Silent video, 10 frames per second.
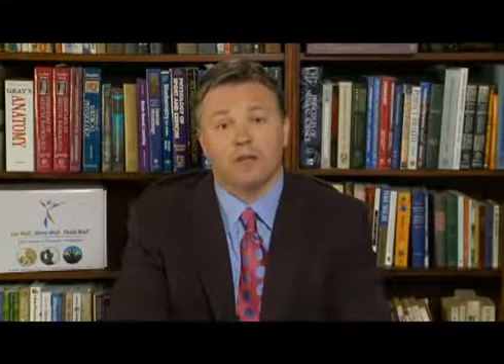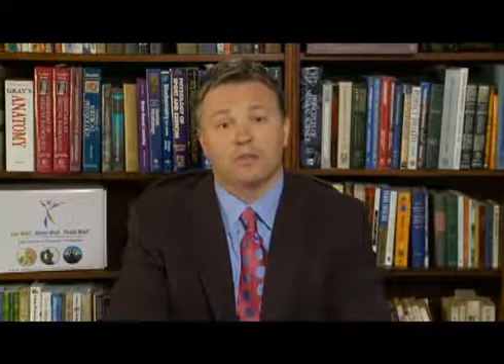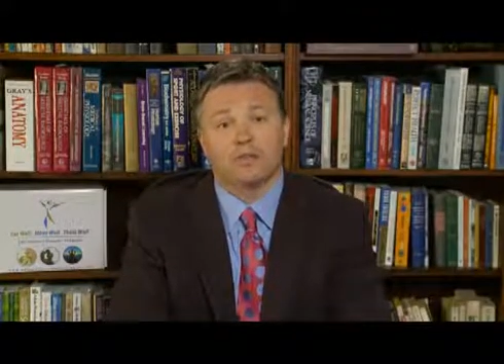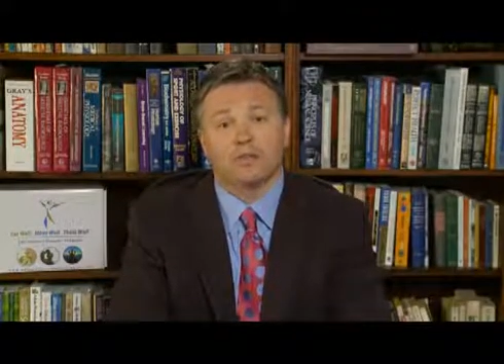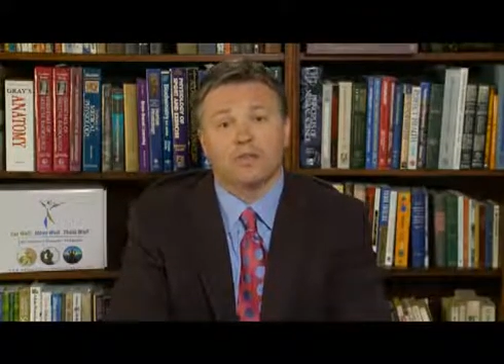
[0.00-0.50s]
and
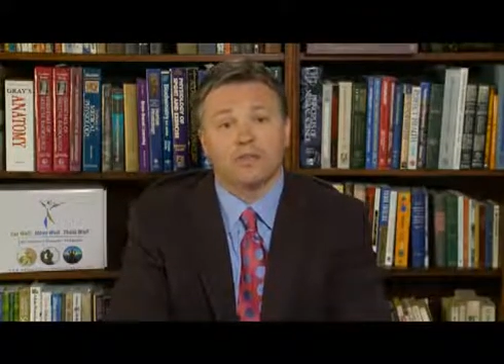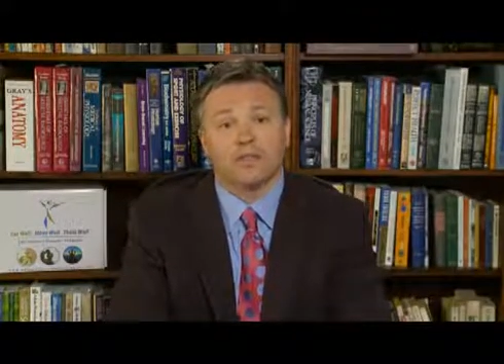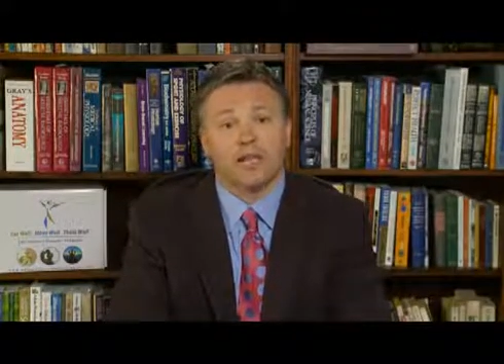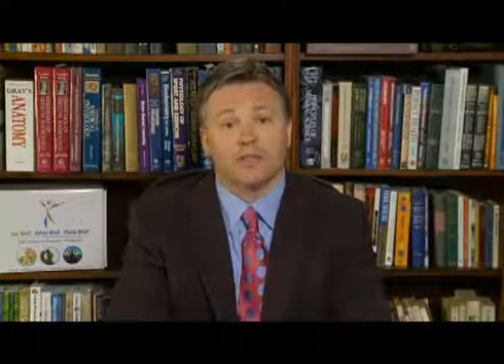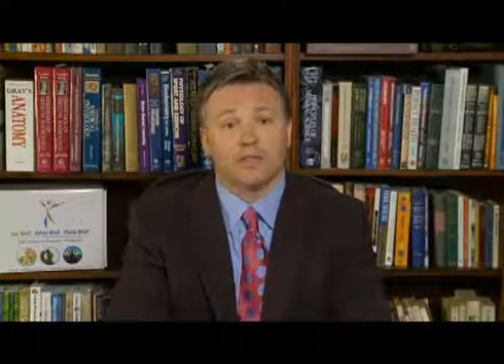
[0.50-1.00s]
once we've
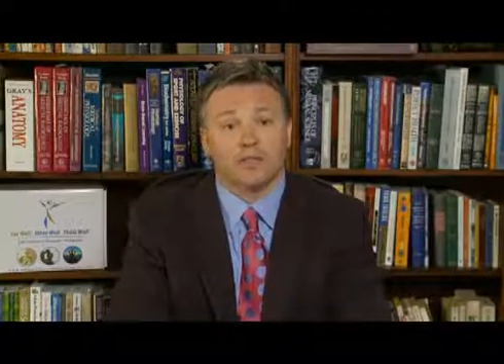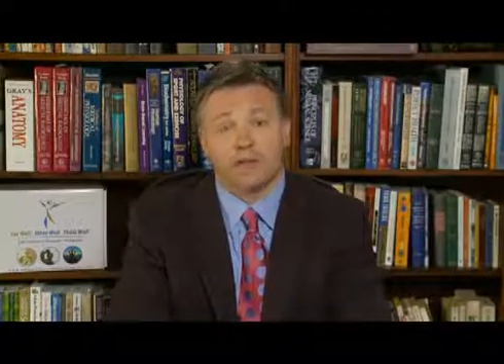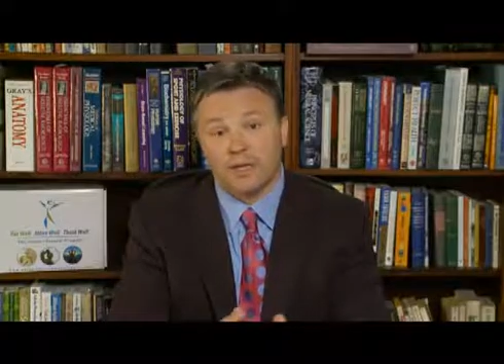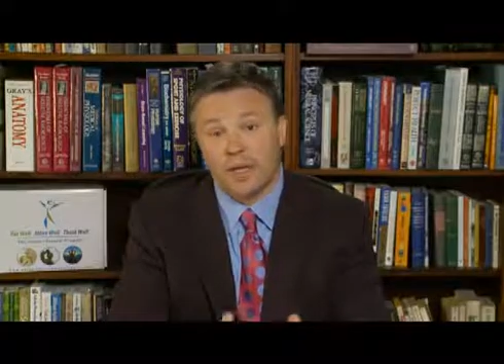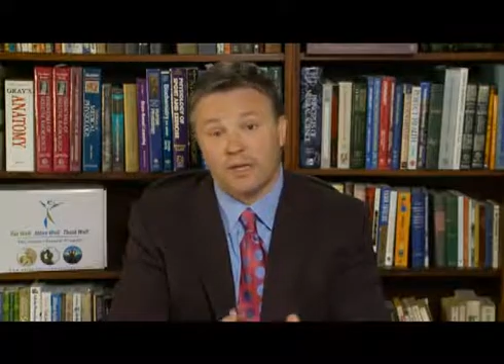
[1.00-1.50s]
established that
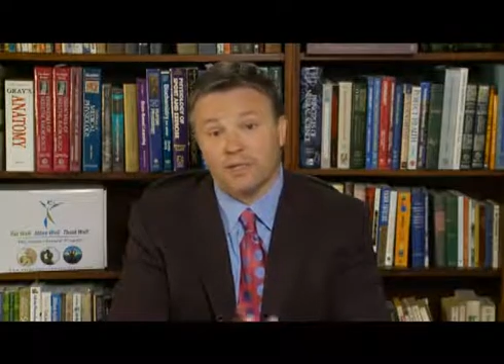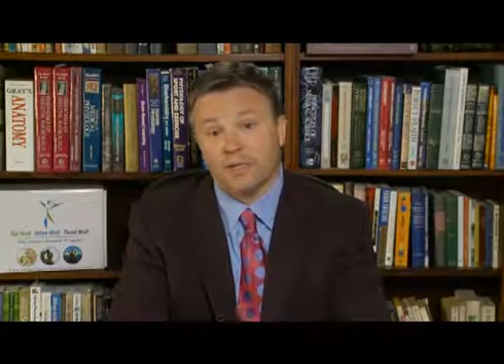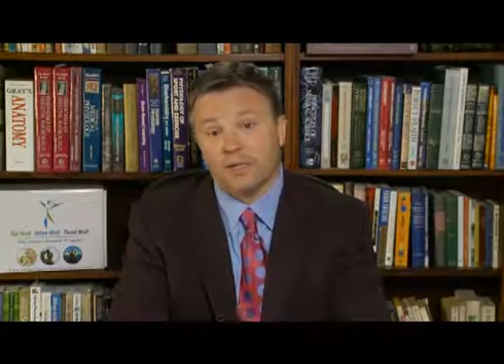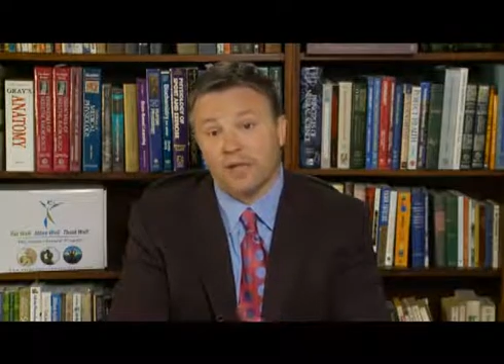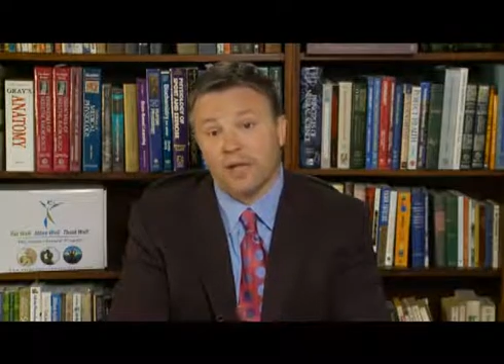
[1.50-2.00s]
we can't get
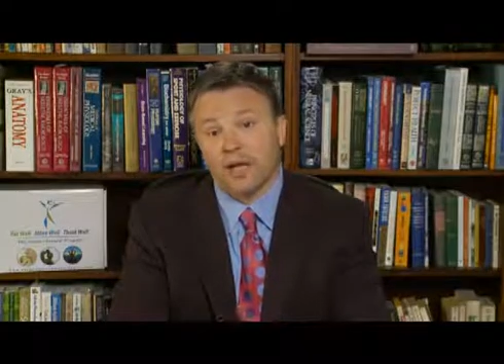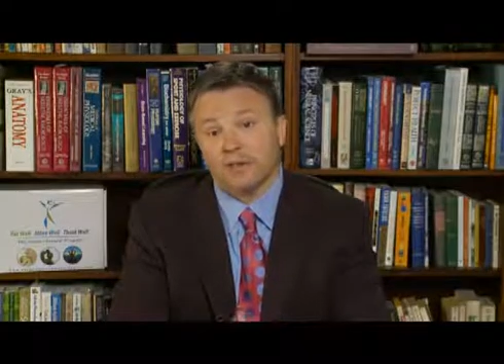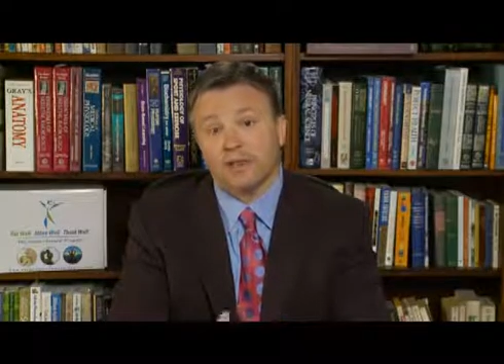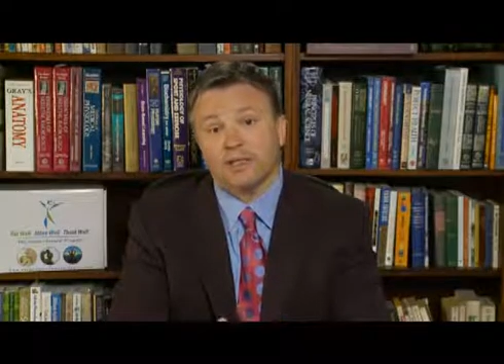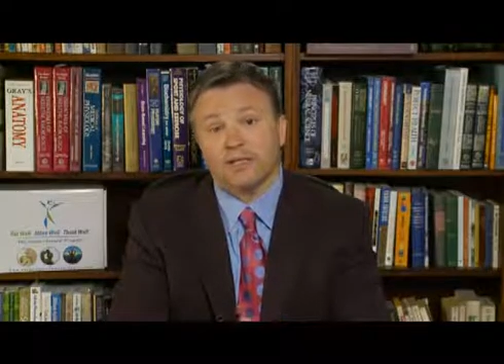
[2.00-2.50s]
them in our diet and
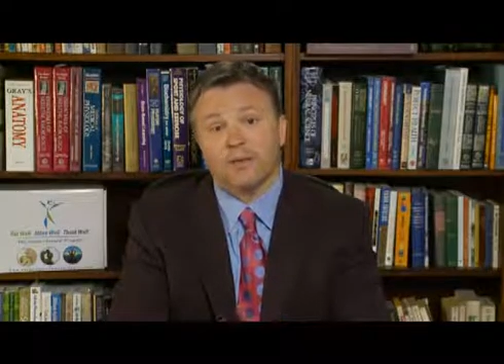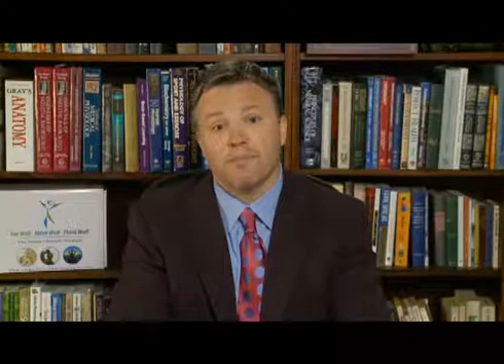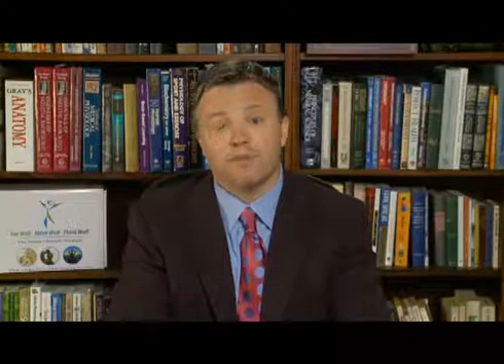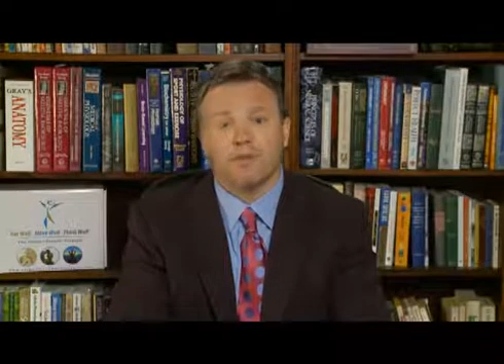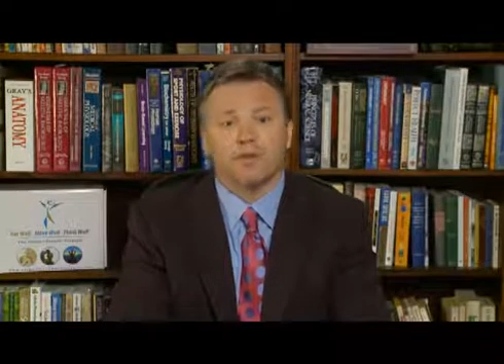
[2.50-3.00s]
we need a
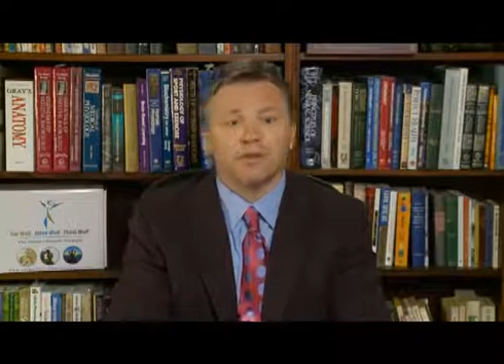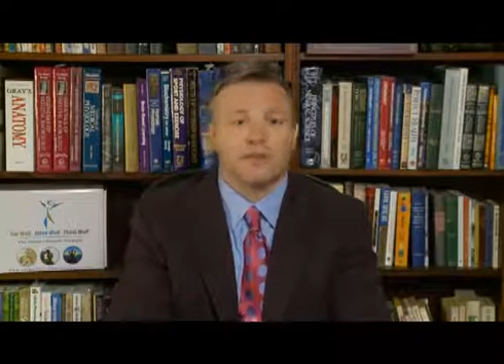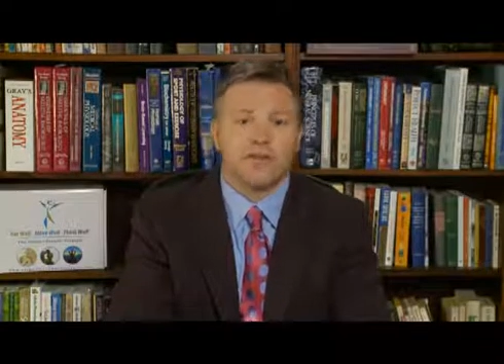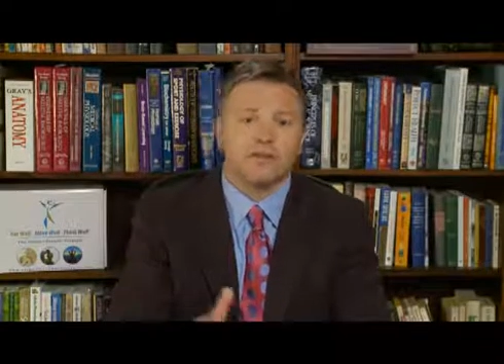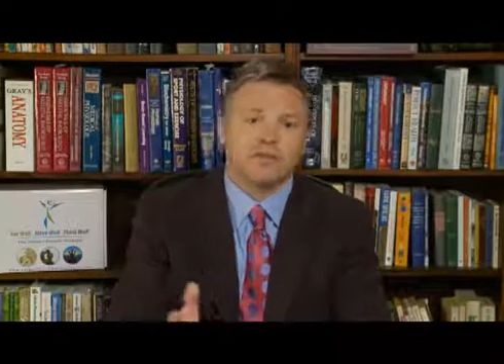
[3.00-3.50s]
supplement, there's
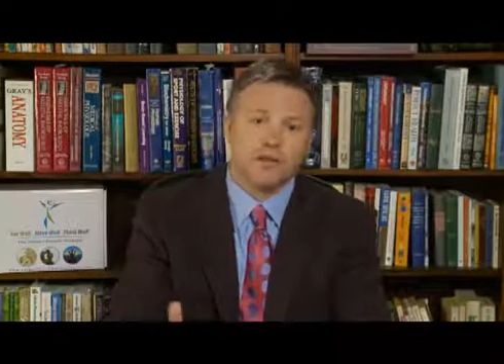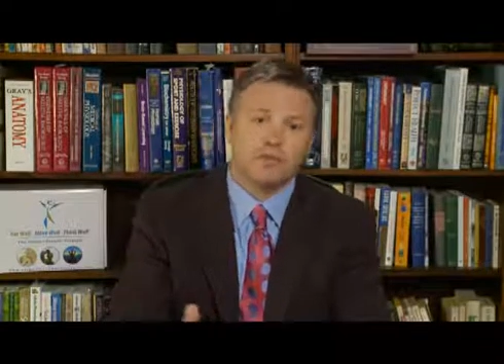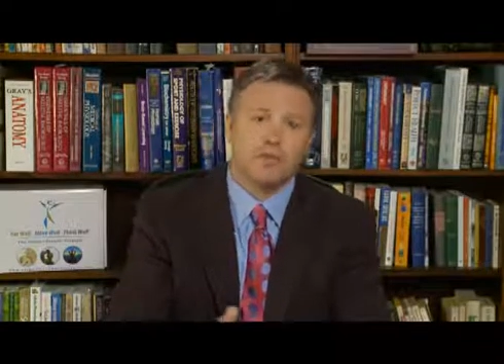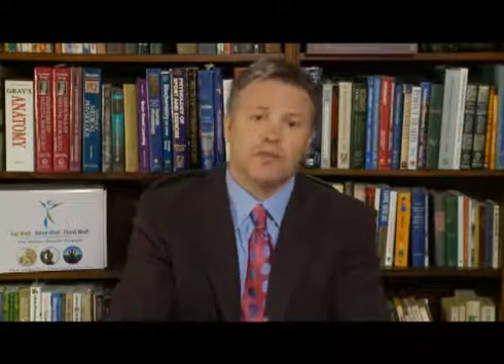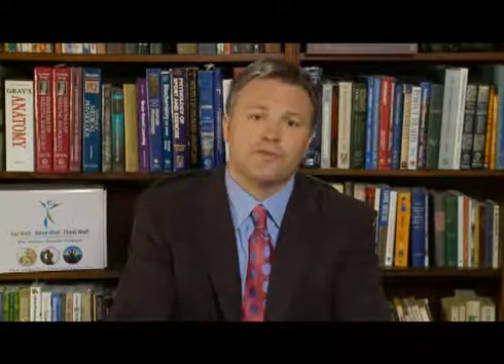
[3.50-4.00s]
another step
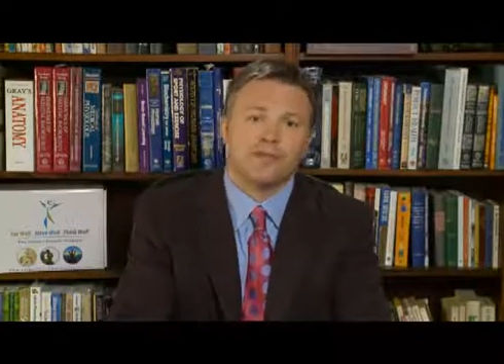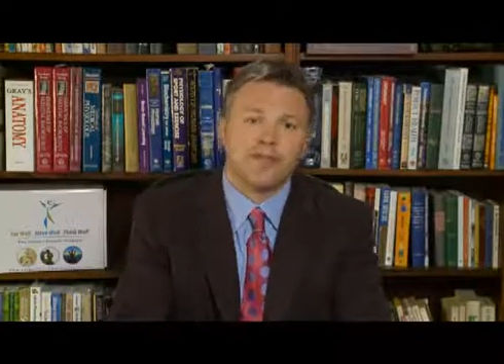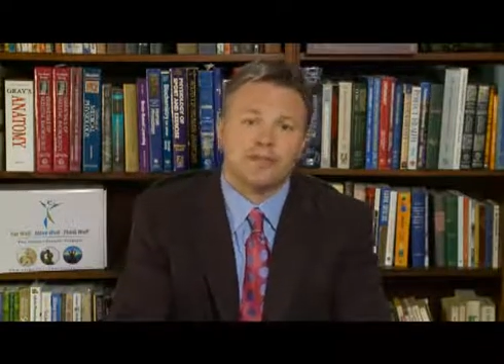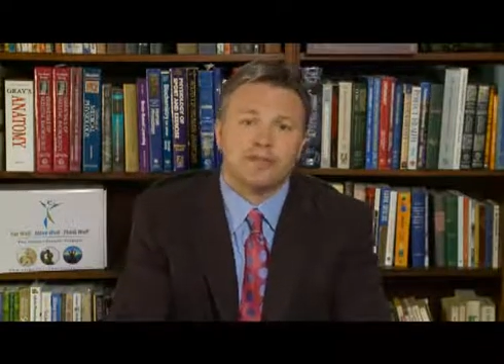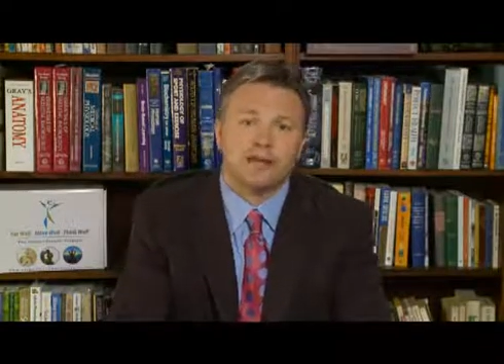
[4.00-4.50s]
we have to
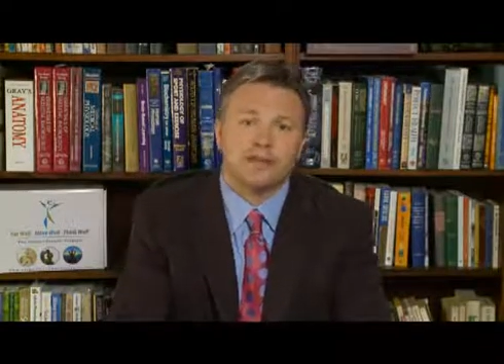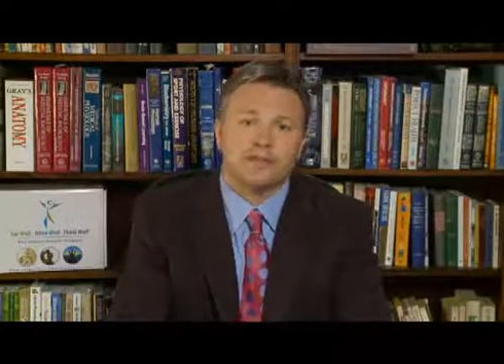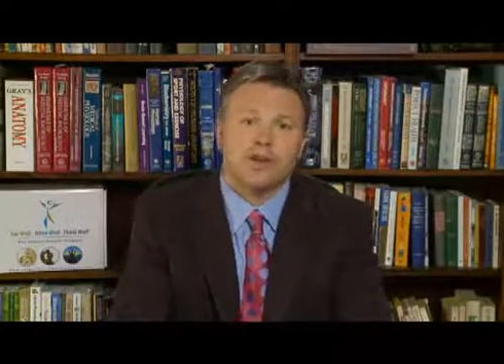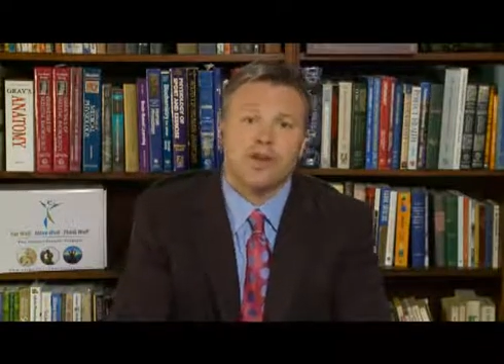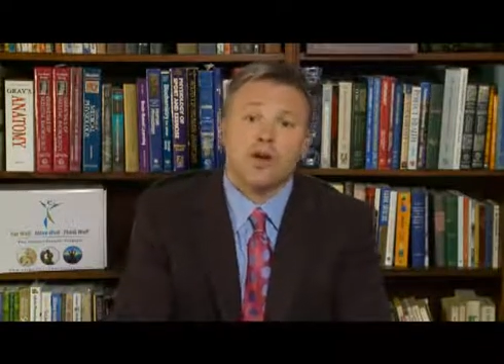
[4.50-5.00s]
take, and that is